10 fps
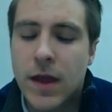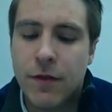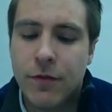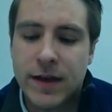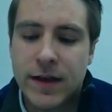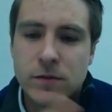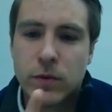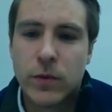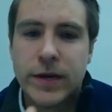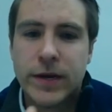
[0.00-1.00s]
And that's
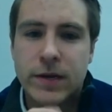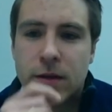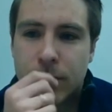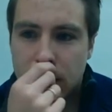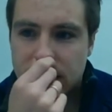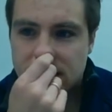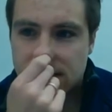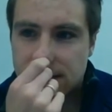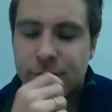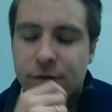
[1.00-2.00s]
where we need the
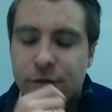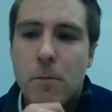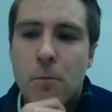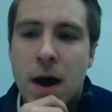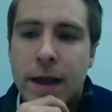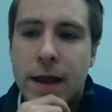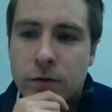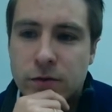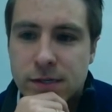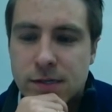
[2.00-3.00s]
process of
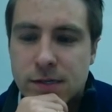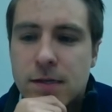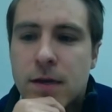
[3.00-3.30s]
meiosis.